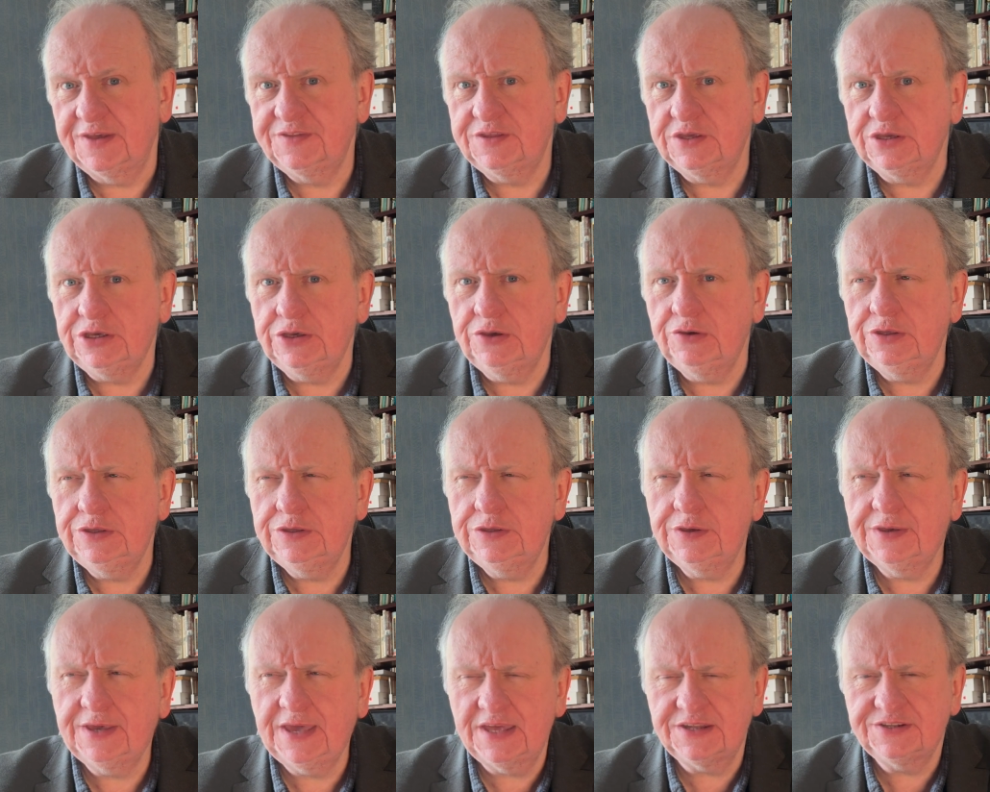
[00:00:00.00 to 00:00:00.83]
That
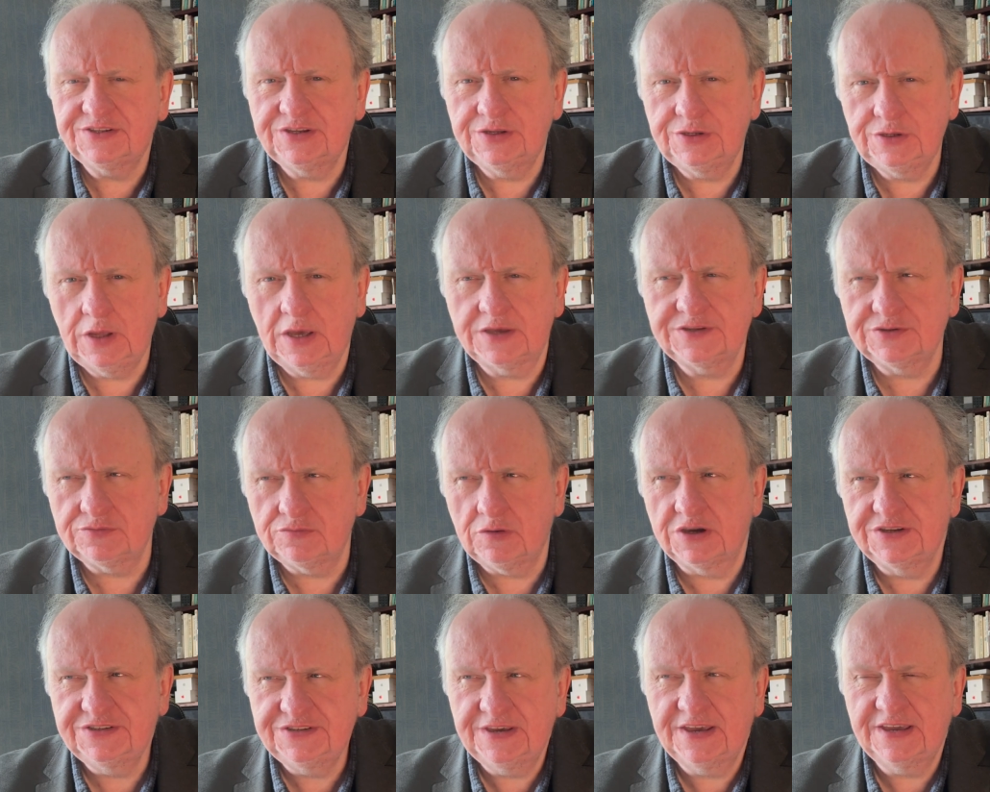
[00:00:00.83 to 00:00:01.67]
you get to, as a
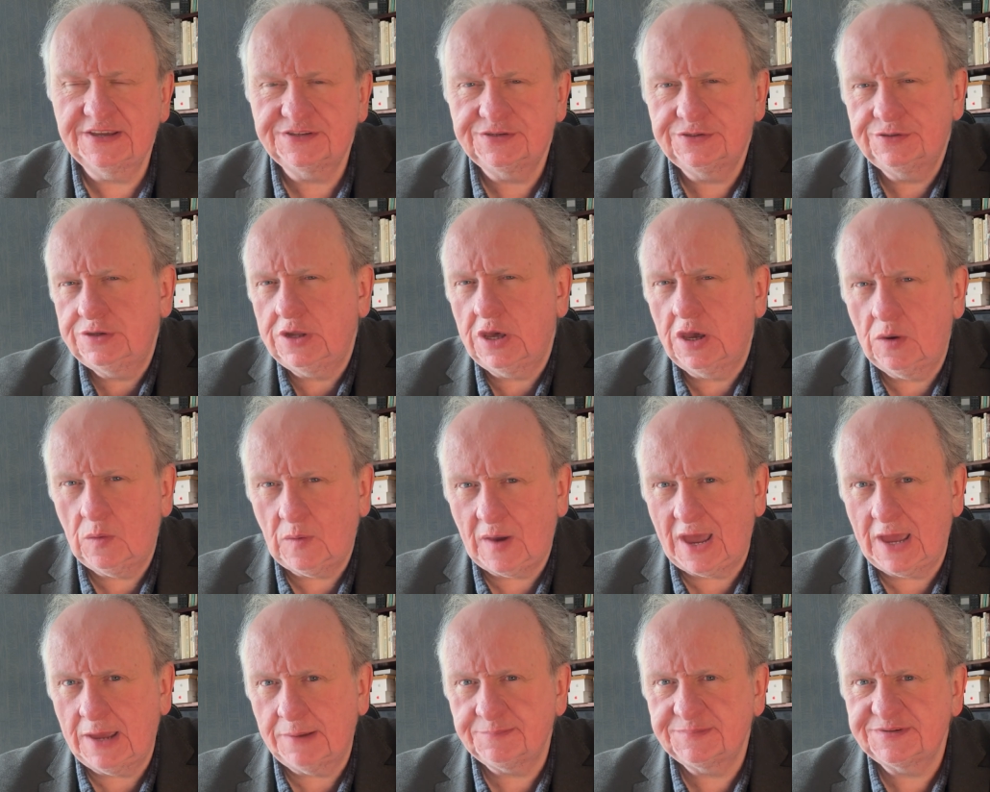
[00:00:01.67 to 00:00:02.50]
writer, you get to know
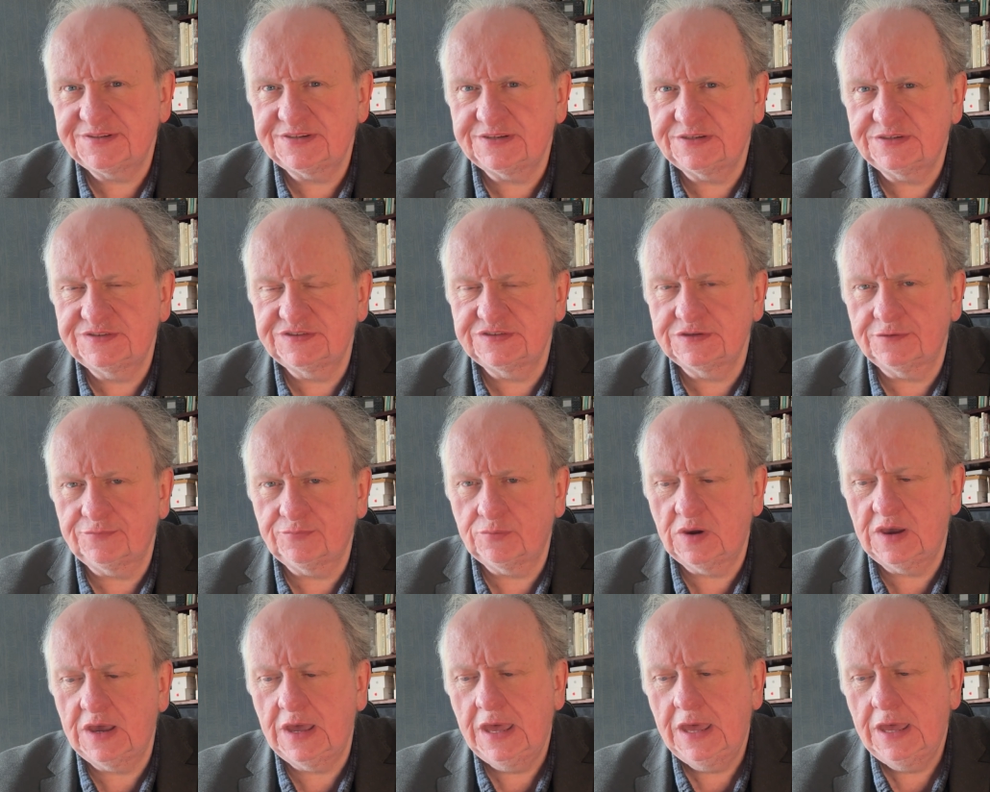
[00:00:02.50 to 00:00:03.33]
apps and
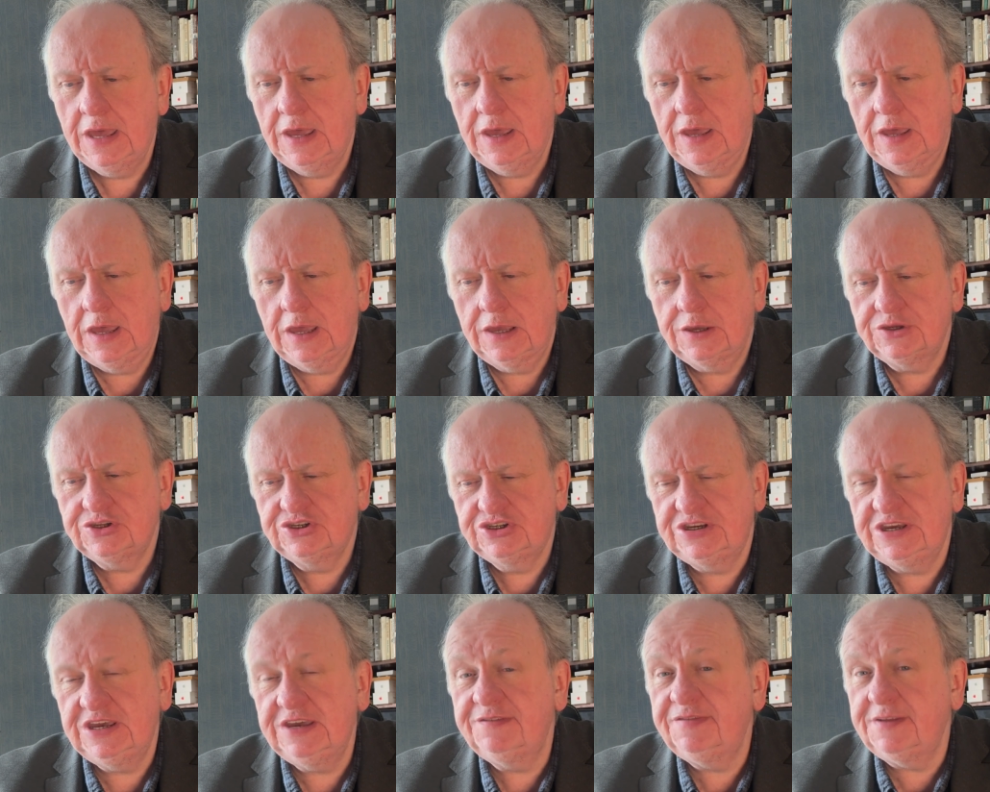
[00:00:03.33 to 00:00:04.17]
software
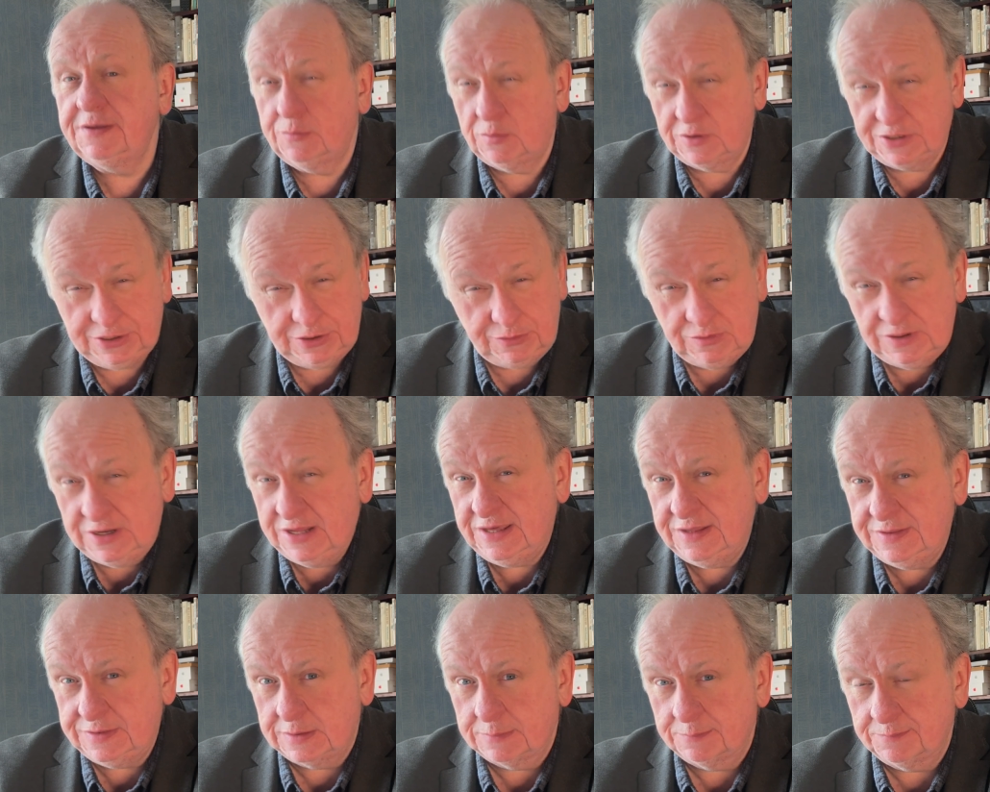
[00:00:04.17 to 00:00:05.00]
chiefly when you
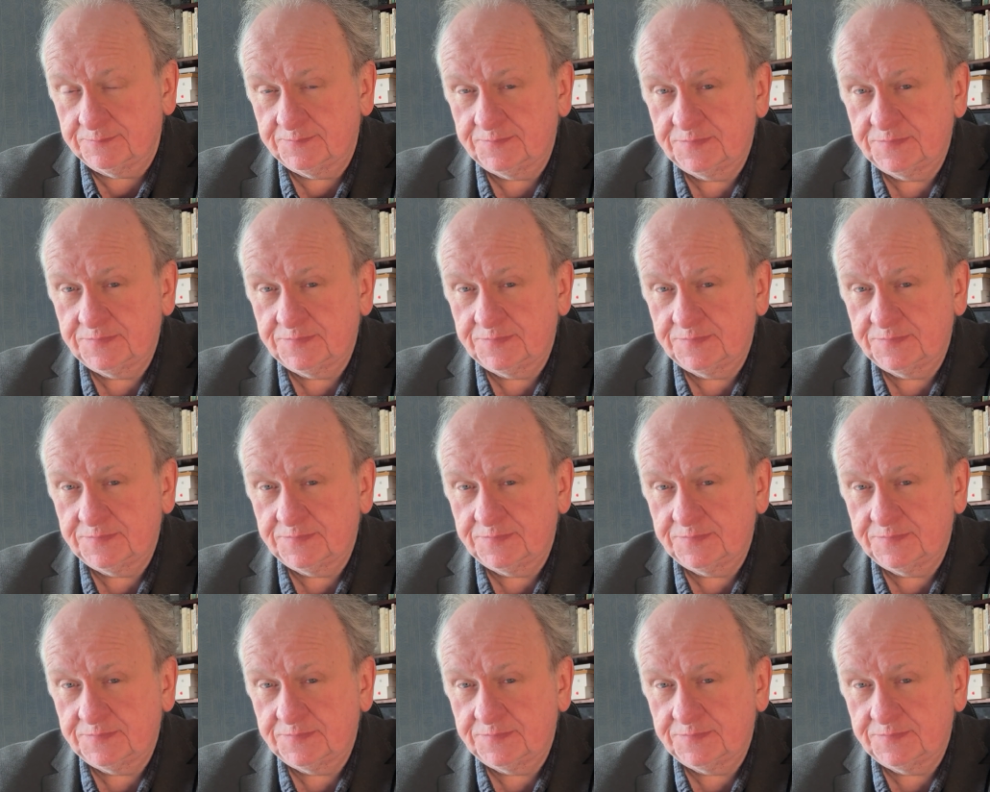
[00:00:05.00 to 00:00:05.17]
need them.